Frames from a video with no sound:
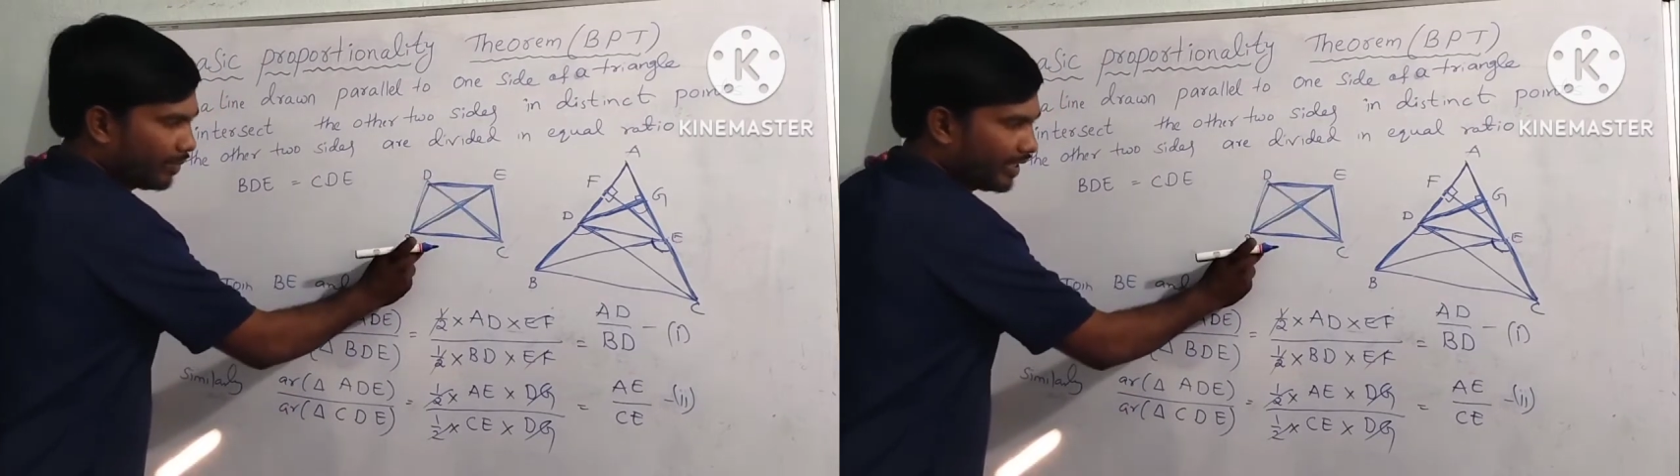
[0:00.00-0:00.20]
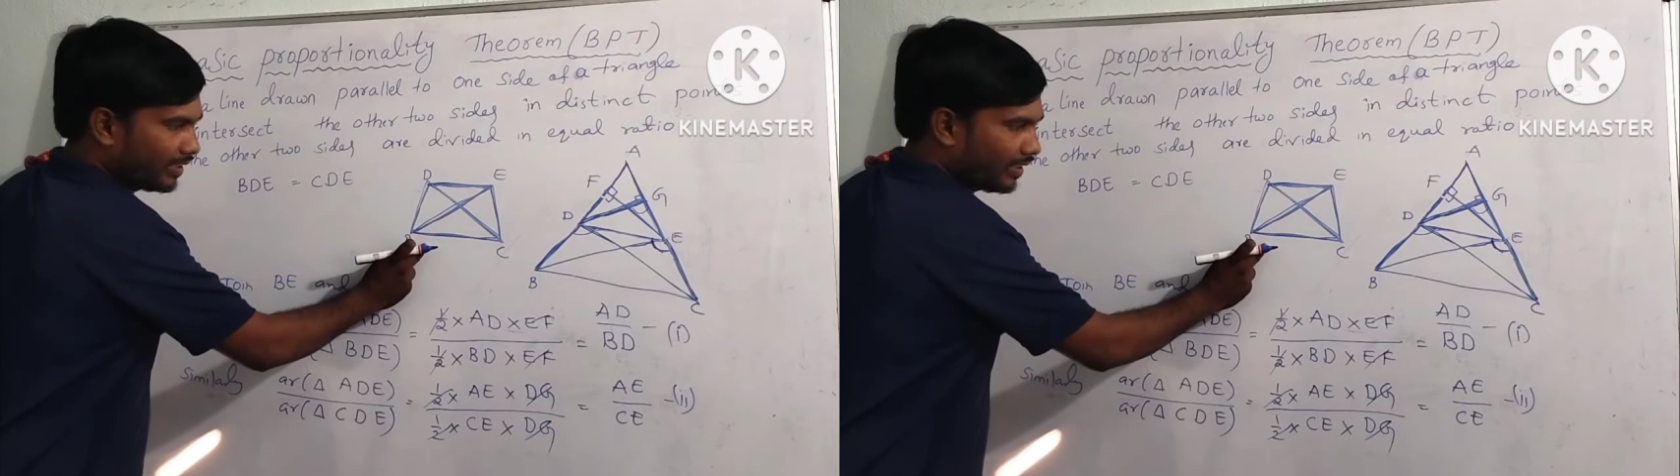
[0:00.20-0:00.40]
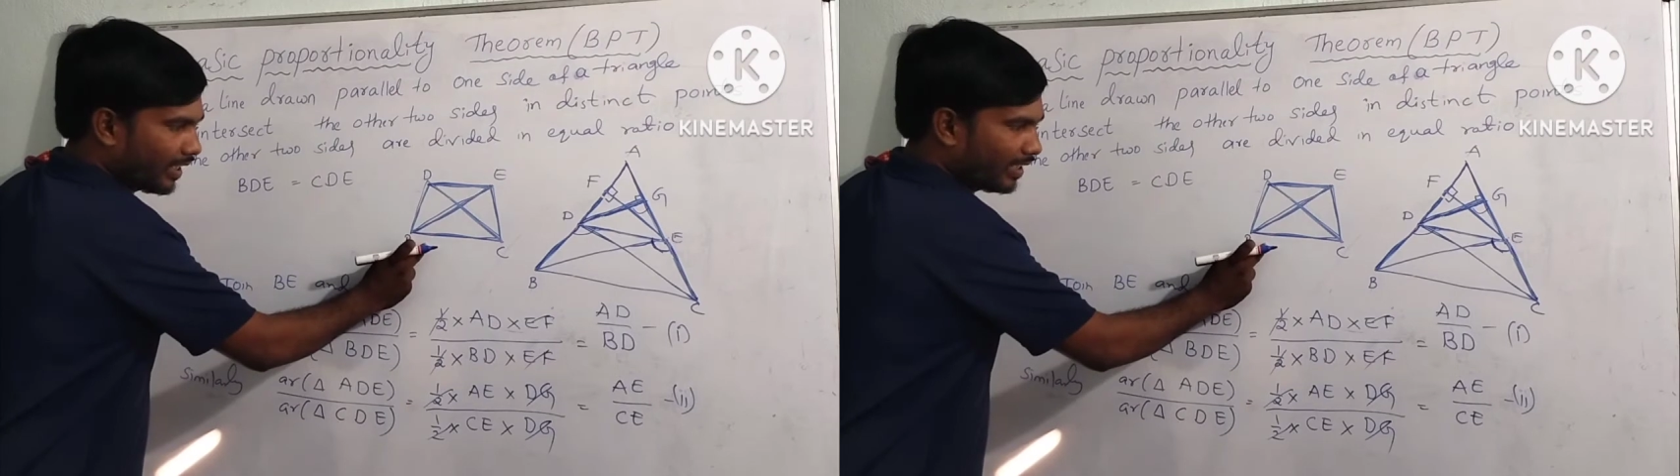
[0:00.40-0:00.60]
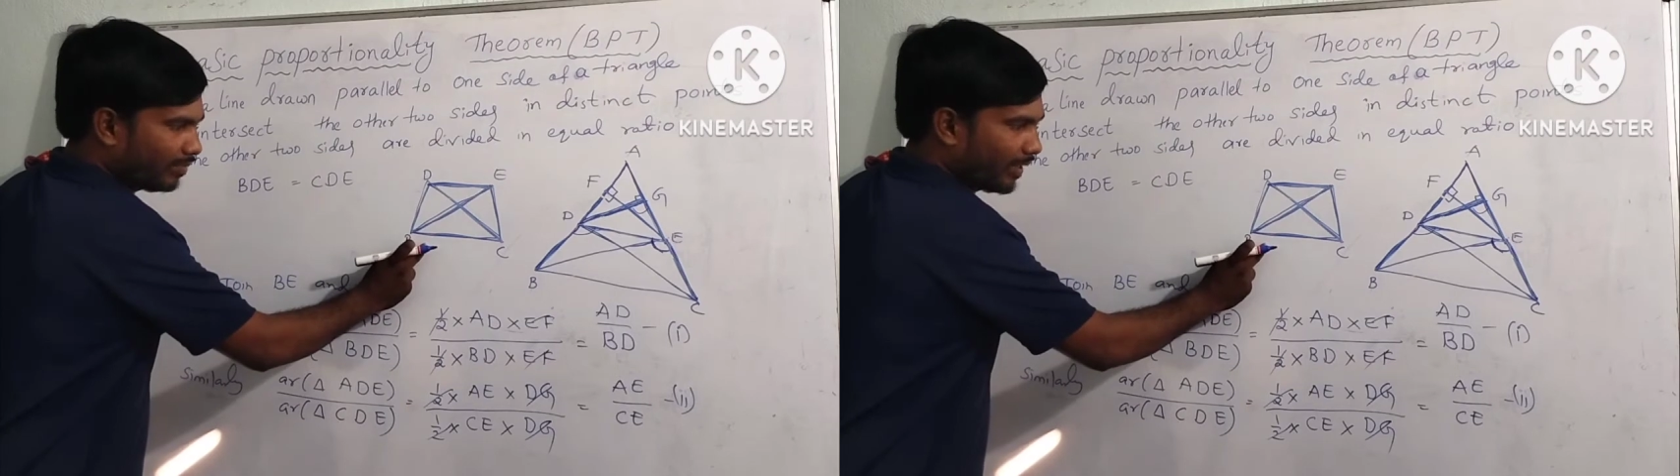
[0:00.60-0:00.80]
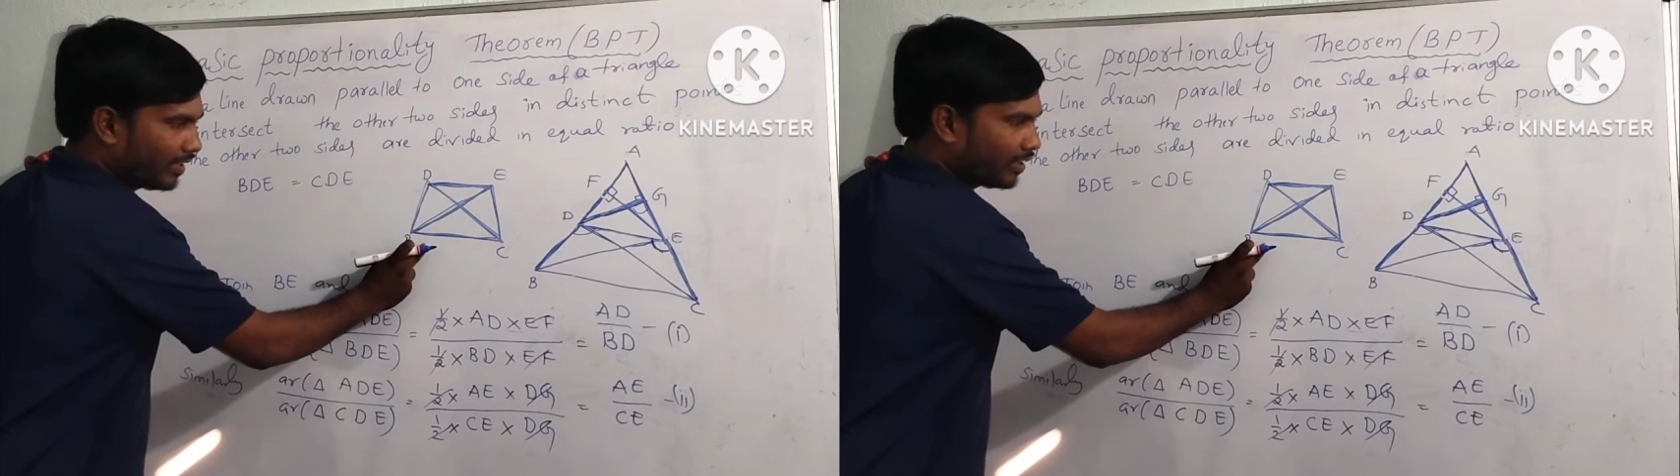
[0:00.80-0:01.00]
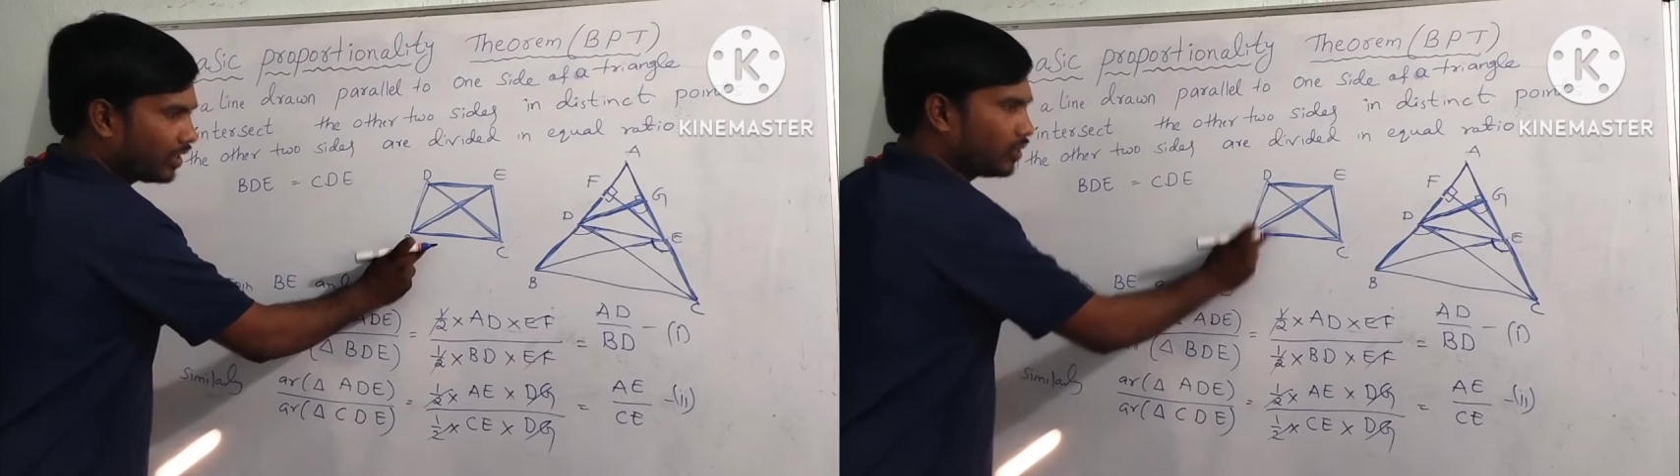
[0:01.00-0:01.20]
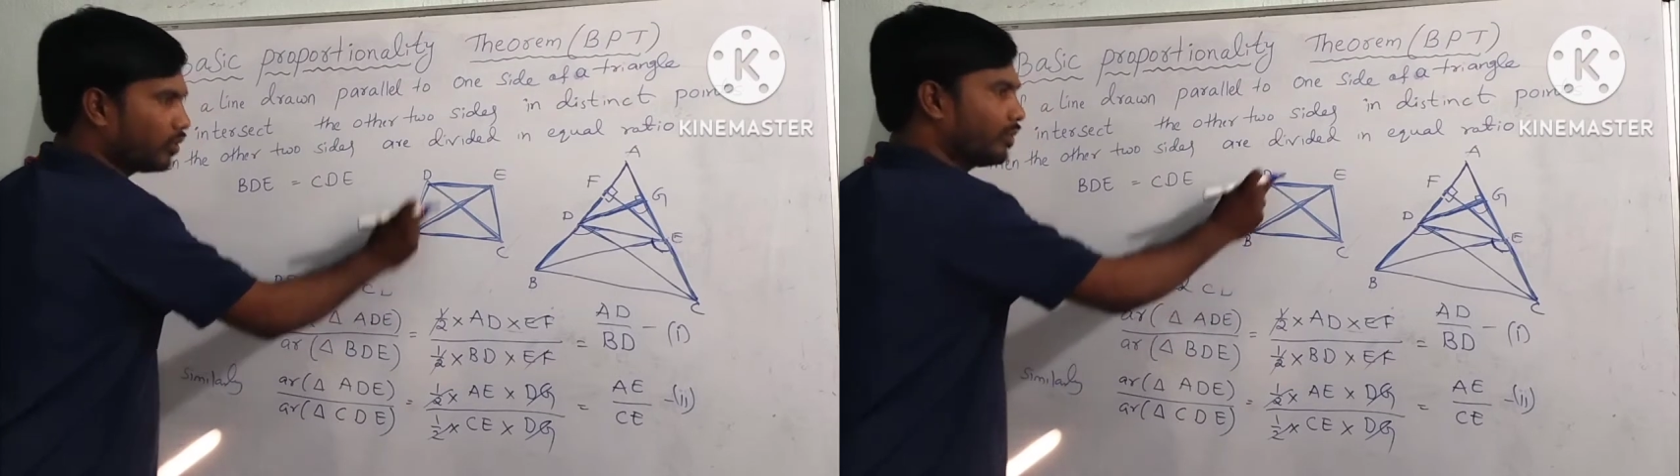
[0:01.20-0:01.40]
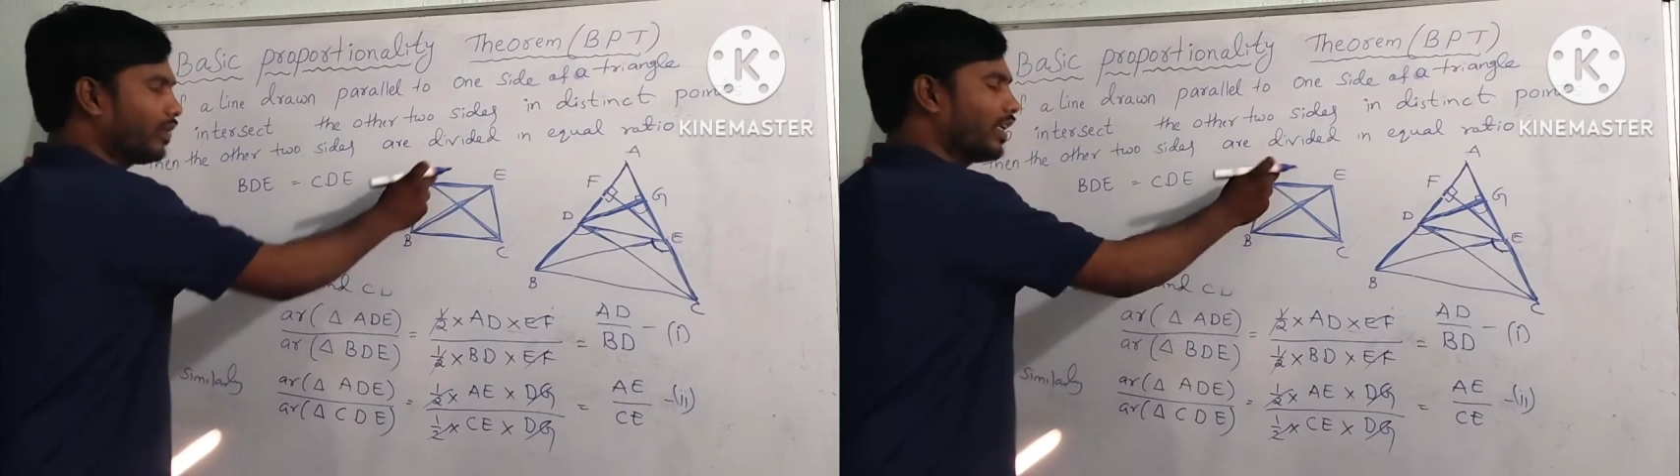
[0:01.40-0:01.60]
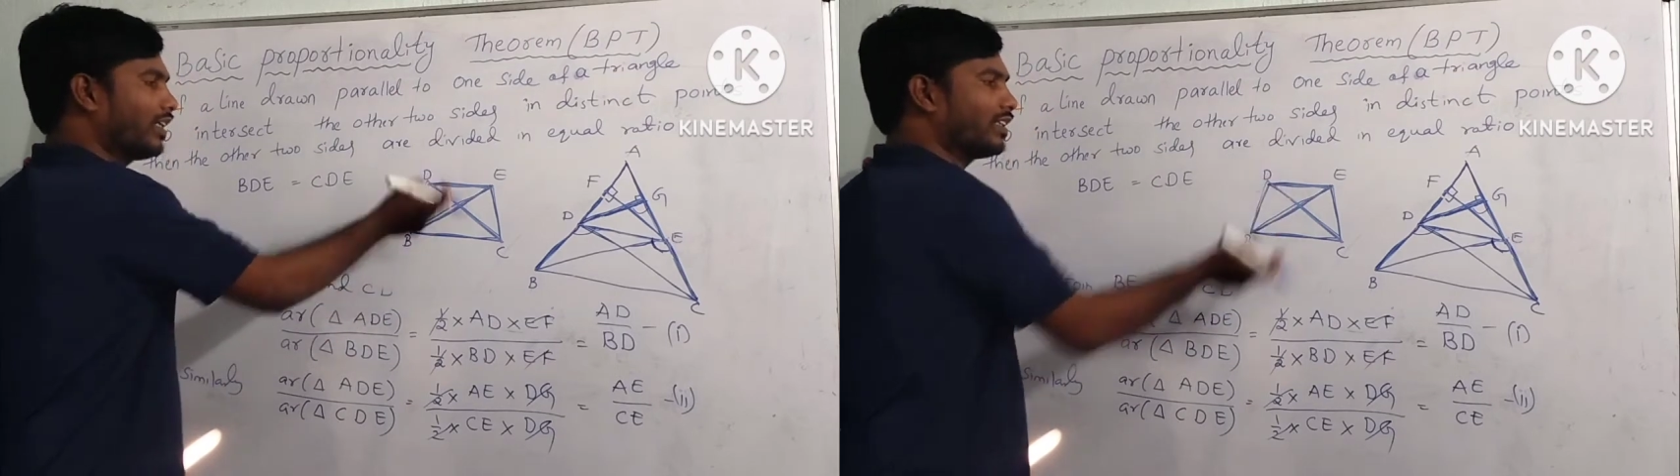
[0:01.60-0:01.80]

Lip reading: base also, we will get the same.